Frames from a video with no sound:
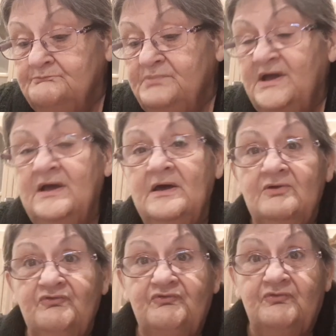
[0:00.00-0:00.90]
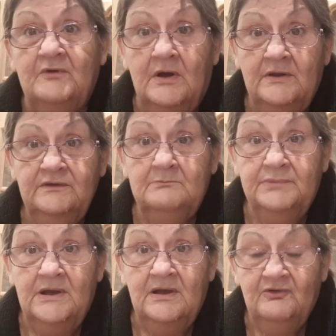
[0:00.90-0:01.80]
bus, on the
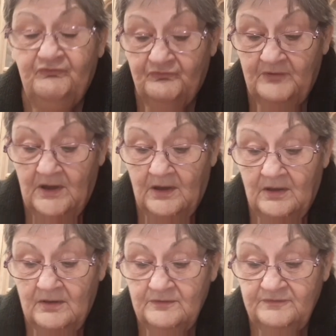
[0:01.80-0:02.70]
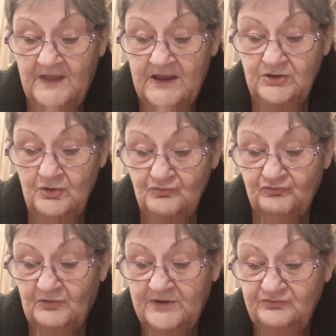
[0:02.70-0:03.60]
bus, uh, they
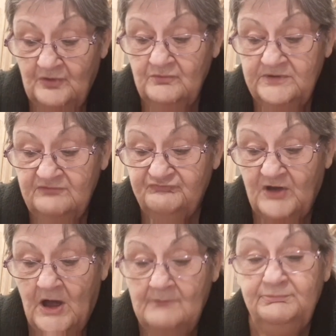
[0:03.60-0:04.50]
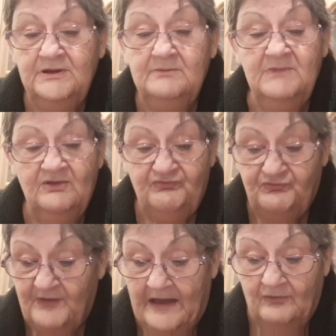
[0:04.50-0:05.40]
usually don't give compliments
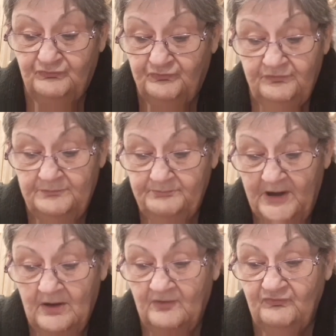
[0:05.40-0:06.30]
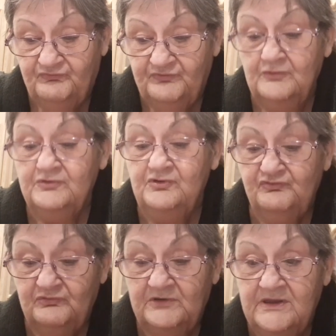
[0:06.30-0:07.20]
out to the parents. They're
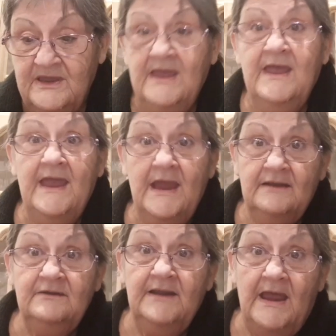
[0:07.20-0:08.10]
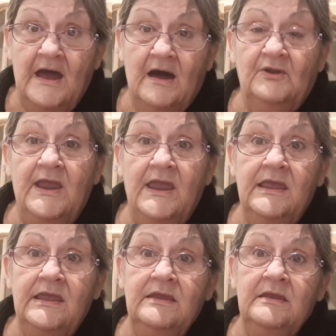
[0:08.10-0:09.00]
usually handing out
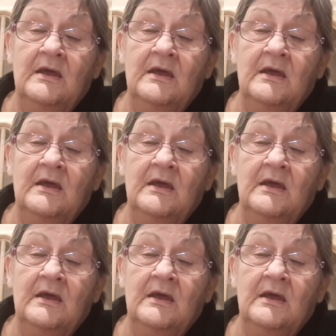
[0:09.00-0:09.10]
a,